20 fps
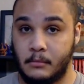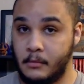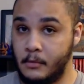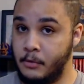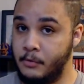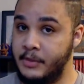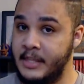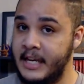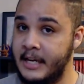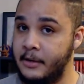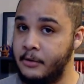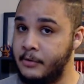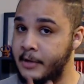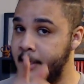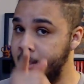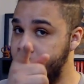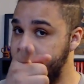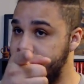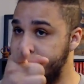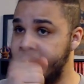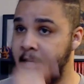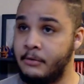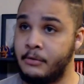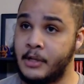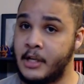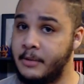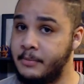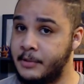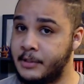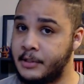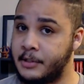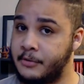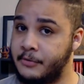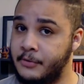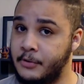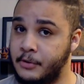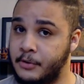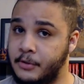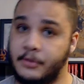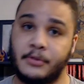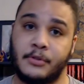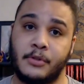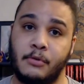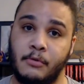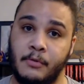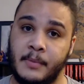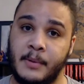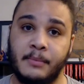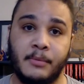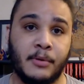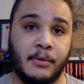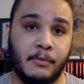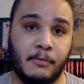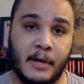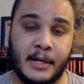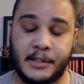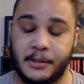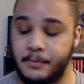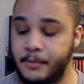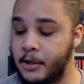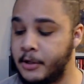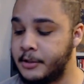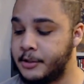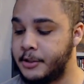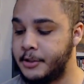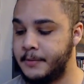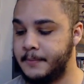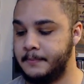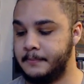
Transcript: with that away, and that will come into the future, so remember West March.